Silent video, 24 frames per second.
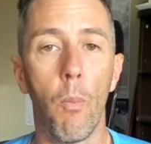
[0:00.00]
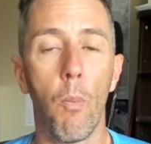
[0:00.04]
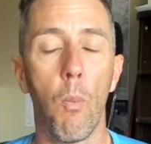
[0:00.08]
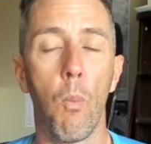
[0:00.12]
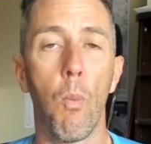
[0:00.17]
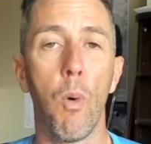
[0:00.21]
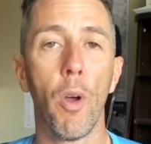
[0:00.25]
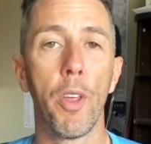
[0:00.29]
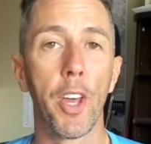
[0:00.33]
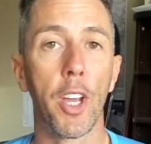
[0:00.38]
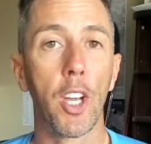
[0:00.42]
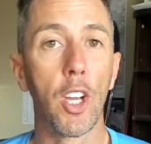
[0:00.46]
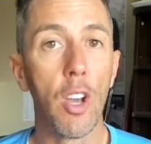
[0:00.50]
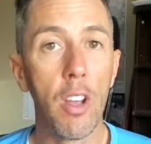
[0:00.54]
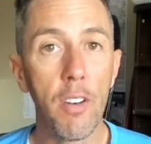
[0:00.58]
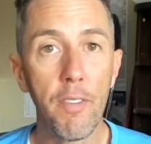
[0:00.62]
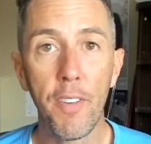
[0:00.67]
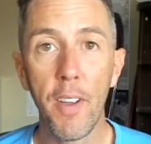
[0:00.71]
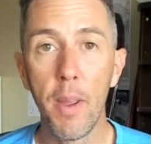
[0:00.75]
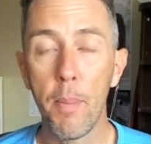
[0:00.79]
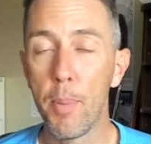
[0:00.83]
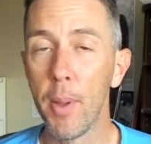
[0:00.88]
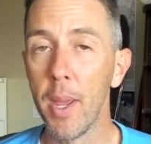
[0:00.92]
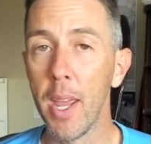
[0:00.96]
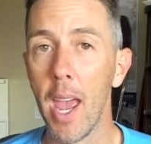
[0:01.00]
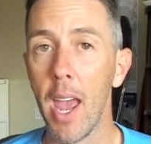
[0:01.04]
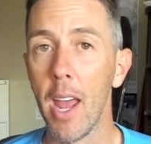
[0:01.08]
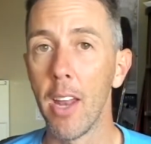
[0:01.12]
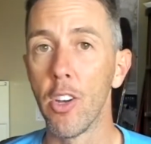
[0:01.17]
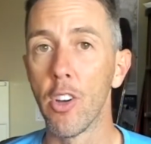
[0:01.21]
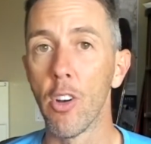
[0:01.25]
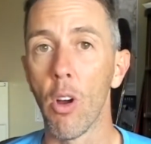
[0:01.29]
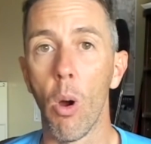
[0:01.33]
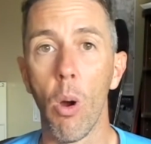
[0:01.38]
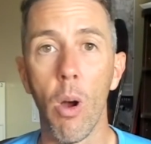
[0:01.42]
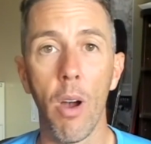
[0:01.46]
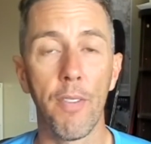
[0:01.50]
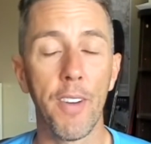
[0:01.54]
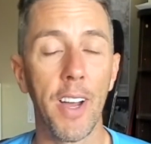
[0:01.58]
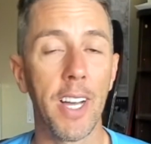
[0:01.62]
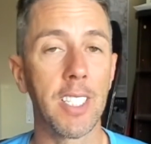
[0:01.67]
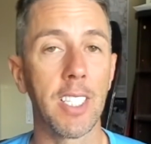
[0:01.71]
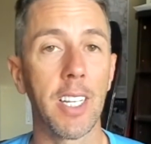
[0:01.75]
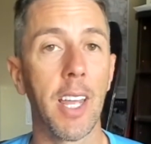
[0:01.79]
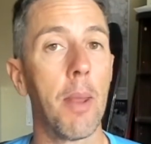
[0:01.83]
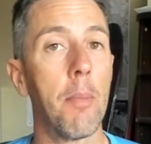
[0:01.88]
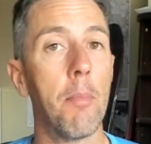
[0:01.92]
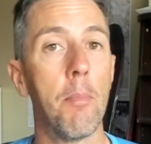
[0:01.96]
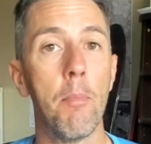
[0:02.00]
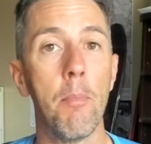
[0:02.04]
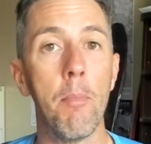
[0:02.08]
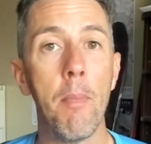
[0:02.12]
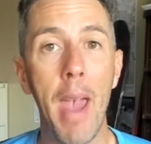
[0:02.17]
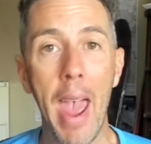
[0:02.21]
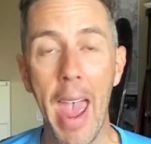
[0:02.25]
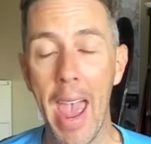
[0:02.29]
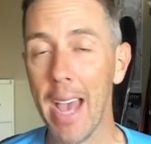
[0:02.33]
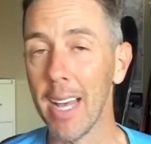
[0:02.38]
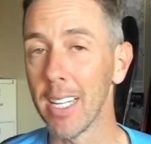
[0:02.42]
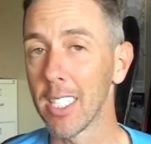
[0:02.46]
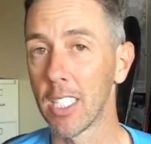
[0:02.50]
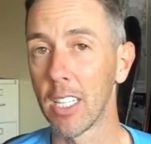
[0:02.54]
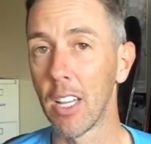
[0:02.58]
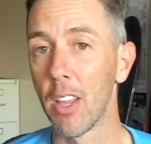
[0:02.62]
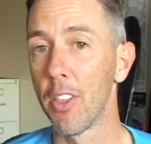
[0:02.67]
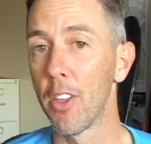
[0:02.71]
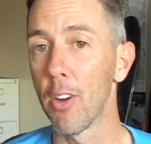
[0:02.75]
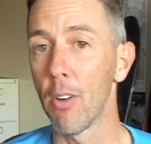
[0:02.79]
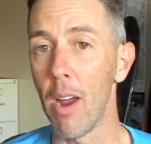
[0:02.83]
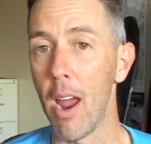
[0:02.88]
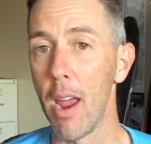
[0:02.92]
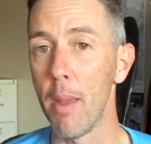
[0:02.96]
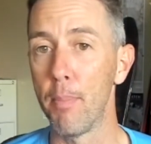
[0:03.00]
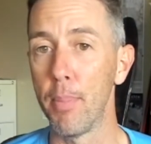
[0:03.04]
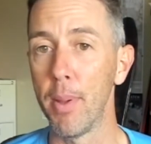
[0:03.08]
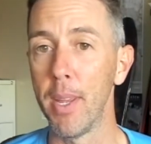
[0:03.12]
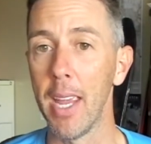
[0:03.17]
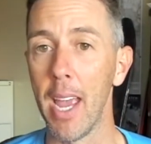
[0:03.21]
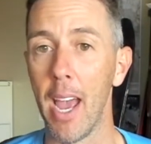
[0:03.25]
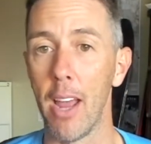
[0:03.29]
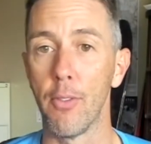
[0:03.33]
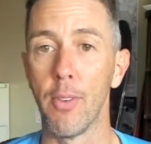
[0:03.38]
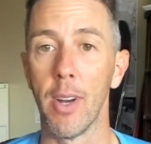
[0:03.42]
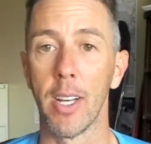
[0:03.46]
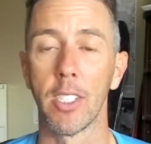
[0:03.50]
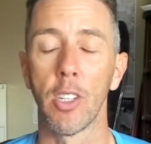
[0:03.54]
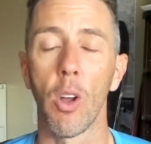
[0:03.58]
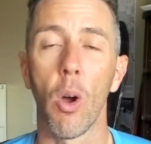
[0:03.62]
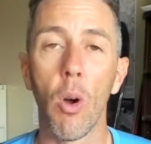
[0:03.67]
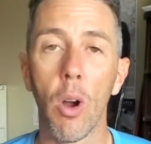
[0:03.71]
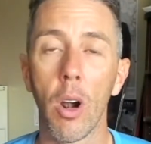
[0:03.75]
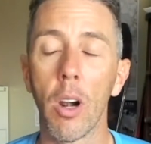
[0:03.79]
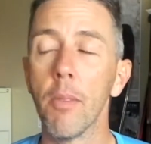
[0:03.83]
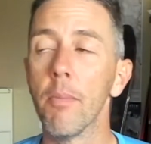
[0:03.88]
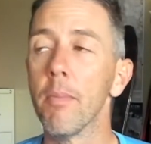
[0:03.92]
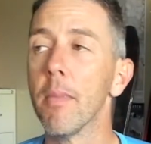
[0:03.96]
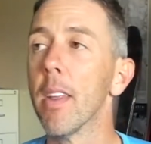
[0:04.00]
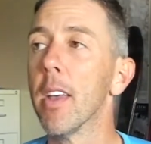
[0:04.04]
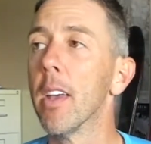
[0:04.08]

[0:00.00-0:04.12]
With a good VPN, your OFS can mask their IP address, or